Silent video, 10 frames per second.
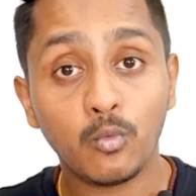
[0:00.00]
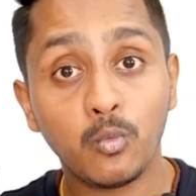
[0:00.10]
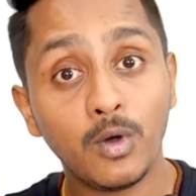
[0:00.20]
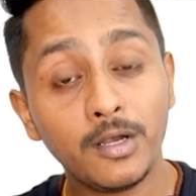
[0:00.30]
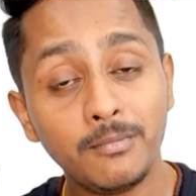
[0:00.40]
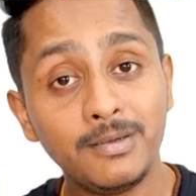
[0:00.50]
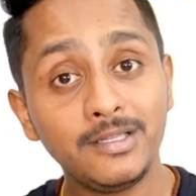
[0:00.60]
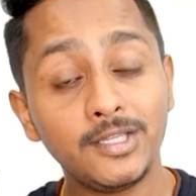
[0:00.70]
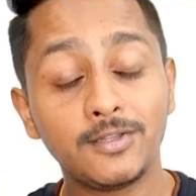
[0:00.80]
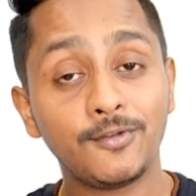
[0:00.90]

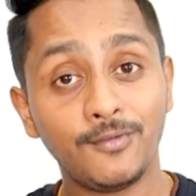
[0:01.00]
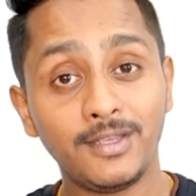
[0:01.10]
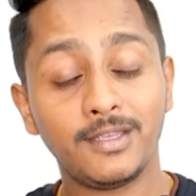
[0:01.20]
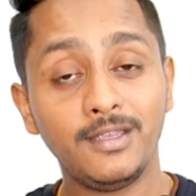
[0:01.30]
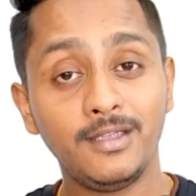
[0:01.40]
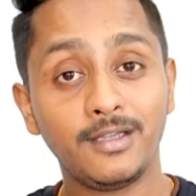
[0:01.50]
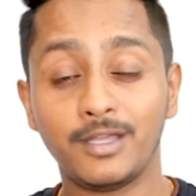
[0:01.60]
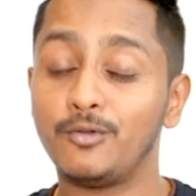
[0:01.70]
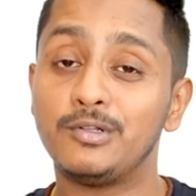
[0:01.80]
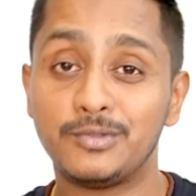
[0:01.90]
verb 3
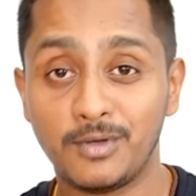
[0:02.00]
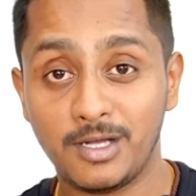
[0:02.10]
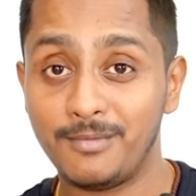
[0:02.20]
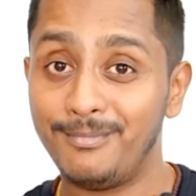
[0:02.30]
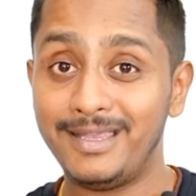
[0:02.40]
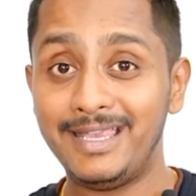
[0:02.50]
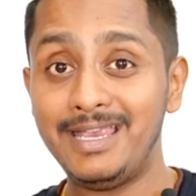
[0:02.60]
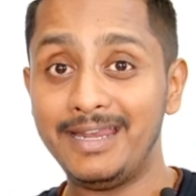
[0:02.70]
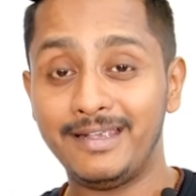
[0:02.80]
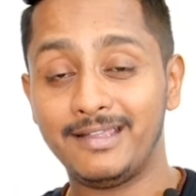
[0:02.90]
can also come.
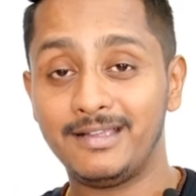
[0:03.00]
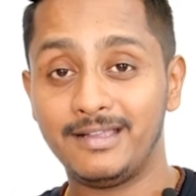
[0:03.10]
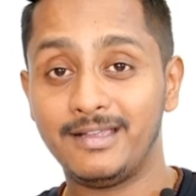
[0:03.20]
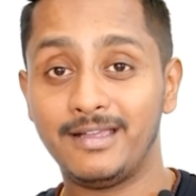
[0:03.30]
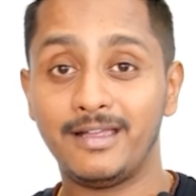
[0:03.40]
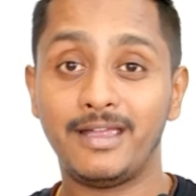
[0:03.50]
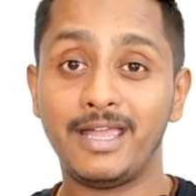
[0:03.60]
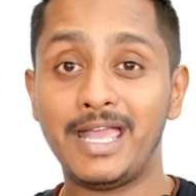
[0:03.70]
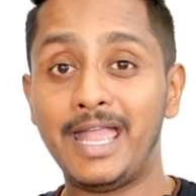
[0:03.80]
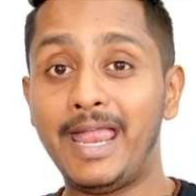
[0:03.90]
Eat
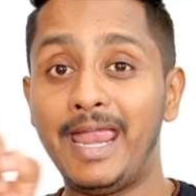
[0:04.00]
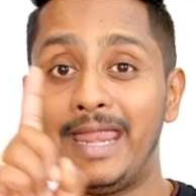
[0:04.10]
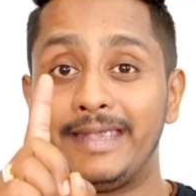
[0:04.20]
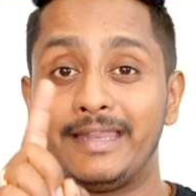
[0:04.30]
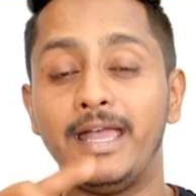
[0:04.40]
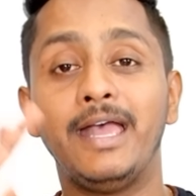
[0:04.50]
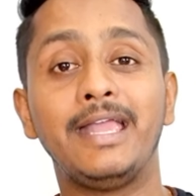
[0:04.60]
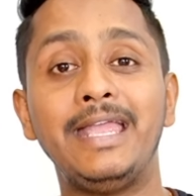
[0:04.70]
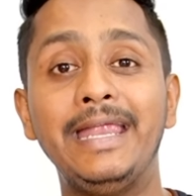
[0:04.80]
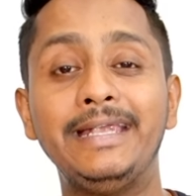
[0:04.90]
ate,
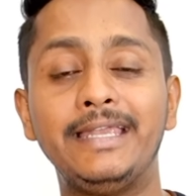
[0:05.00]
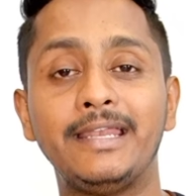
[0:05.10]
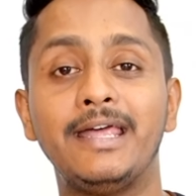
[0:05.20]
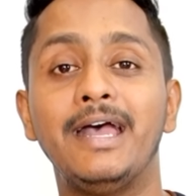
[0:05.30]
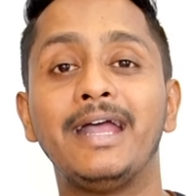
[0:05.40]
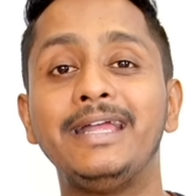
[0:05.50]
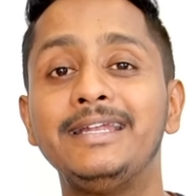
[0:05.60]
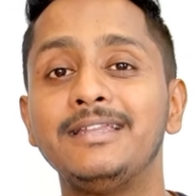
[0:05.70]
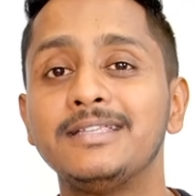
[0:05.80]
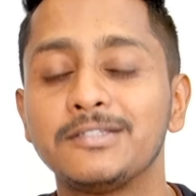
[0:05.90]
eaten.
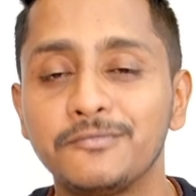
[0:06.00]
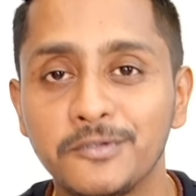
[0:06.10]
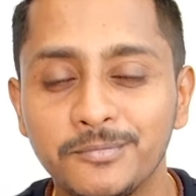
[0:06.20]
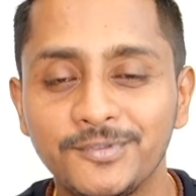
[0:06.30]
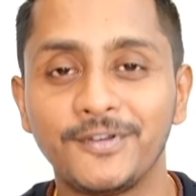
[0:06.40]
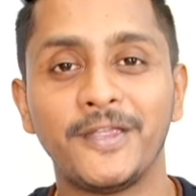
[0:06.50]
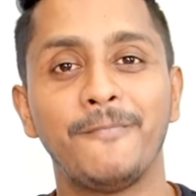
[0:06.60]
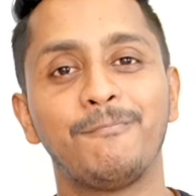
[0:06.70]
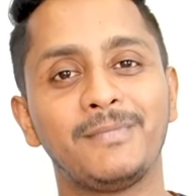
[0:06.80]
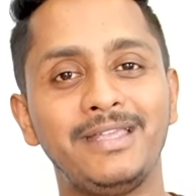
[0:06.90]
Eaten is a verb 3.
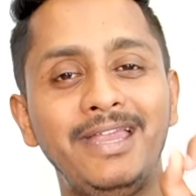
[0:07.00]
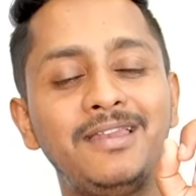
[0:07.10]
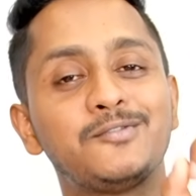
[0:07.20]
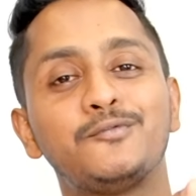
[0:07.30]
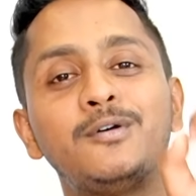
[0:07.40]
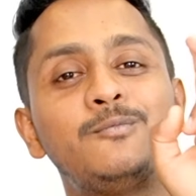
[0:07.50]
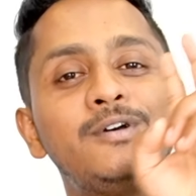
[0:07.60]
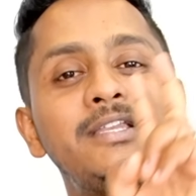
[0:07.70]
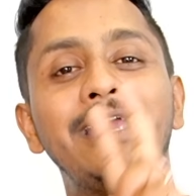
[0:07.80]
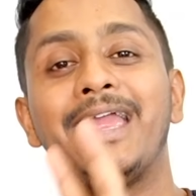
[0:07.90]
Eat is verb
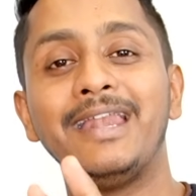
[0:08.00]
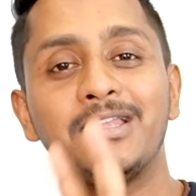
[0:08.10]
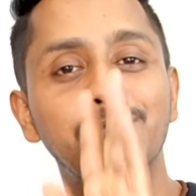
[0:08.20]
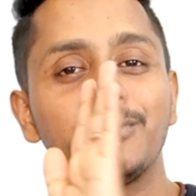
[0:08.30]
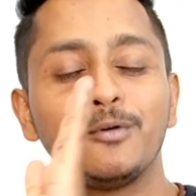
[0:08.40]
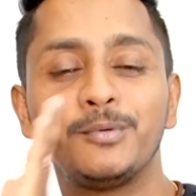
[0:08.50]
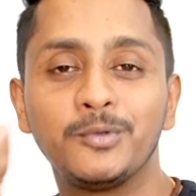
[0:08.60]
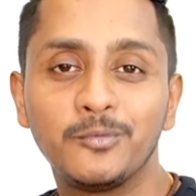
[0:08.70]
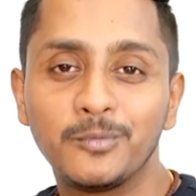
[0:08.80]
1, ate is verb 2,